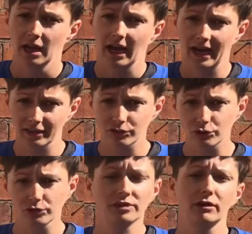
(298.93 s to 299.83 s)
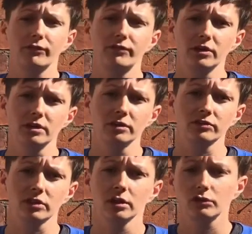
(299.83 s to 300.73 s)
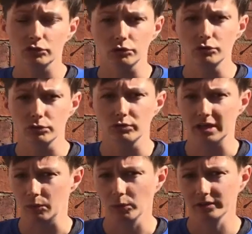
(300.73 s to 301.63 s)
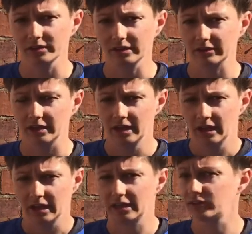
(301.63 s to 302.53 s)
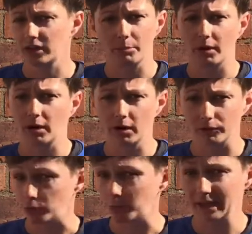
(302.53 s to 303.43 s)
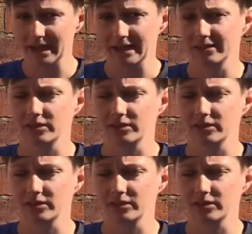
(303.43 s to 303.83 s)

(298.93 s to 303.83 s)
ask yourself first, do you really want it? Is it a part of your plan? Is it